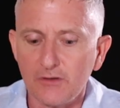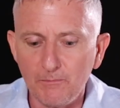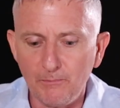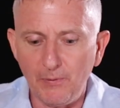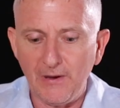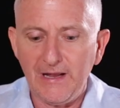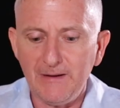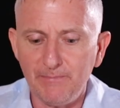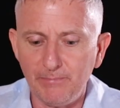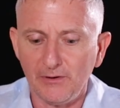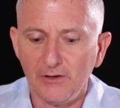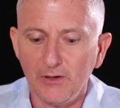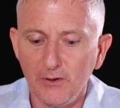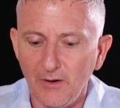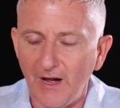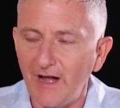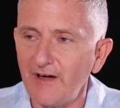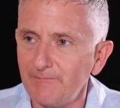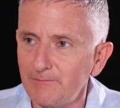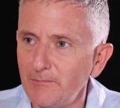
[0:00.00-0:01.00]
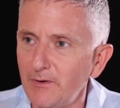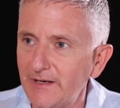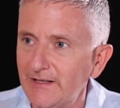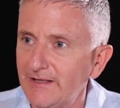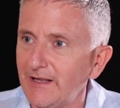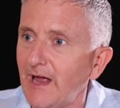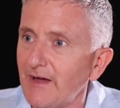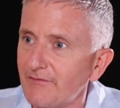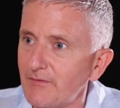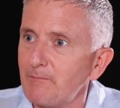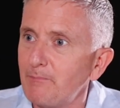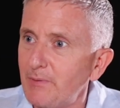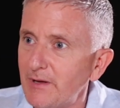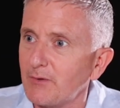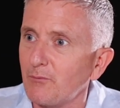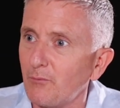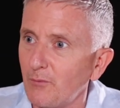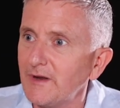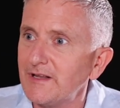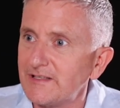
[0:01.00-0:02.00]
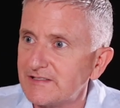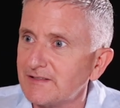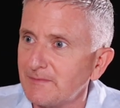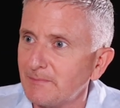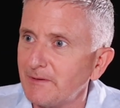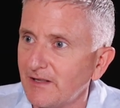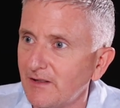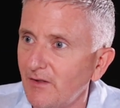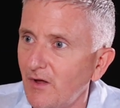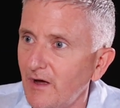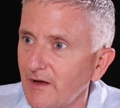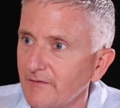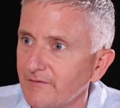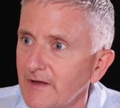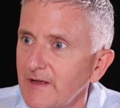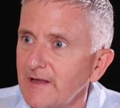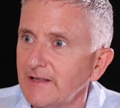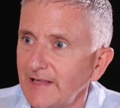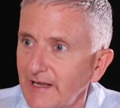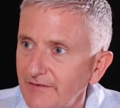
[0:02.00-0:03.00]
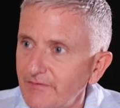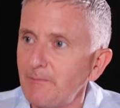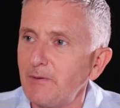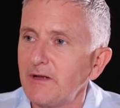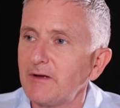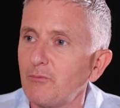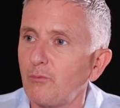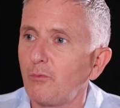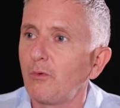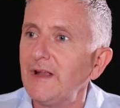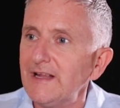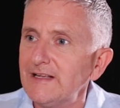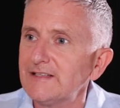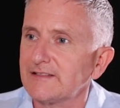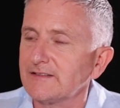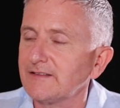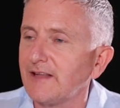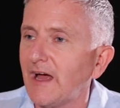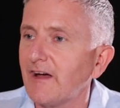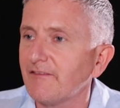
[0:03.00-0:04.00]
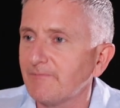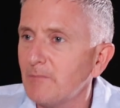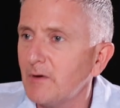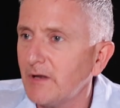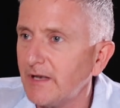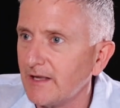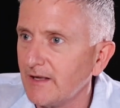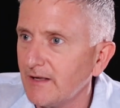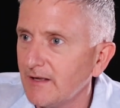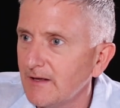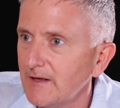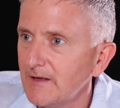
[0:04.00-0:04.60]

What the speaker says: So people who have money, they have a big reason to be alive. They have a big reason to have money.